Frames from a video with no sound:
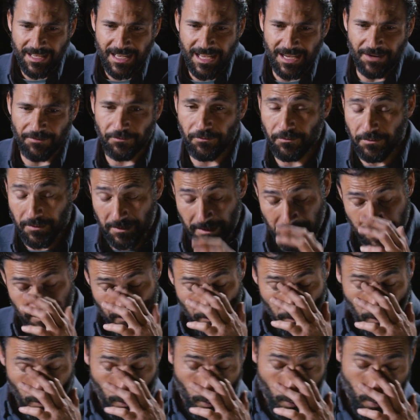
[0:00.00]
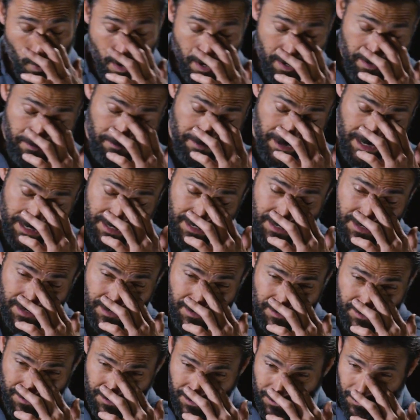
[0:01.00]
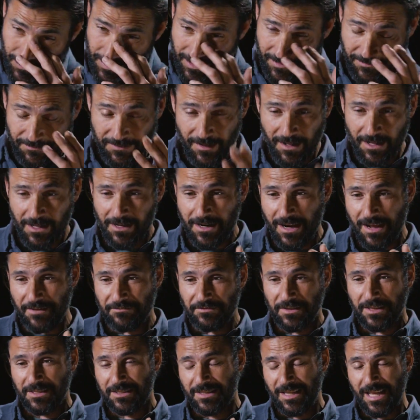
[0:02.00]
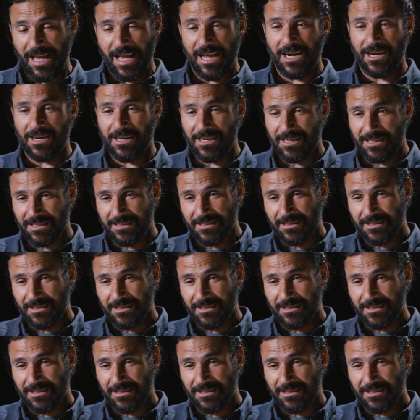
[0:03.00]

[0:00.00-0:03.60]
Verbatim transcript: If one of us would have fallen off this ladder,